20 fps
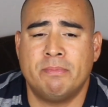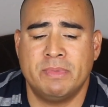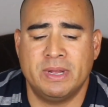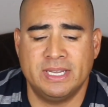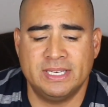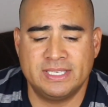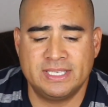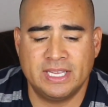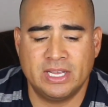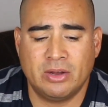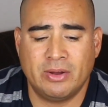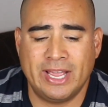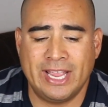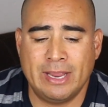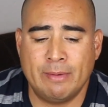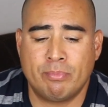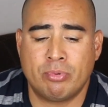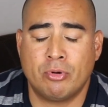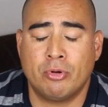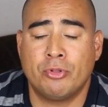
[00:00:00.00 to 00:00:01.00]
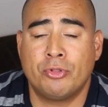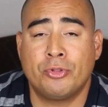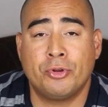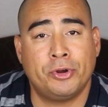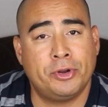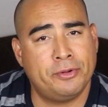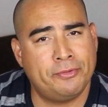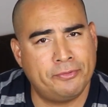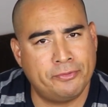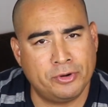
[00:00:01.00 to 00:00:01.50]
until April
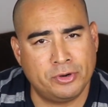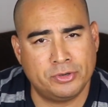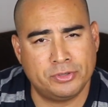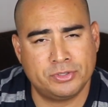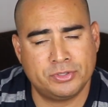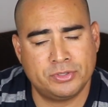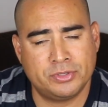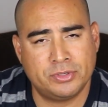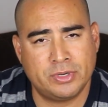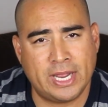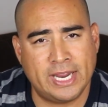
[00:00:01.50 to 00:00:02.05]
31st.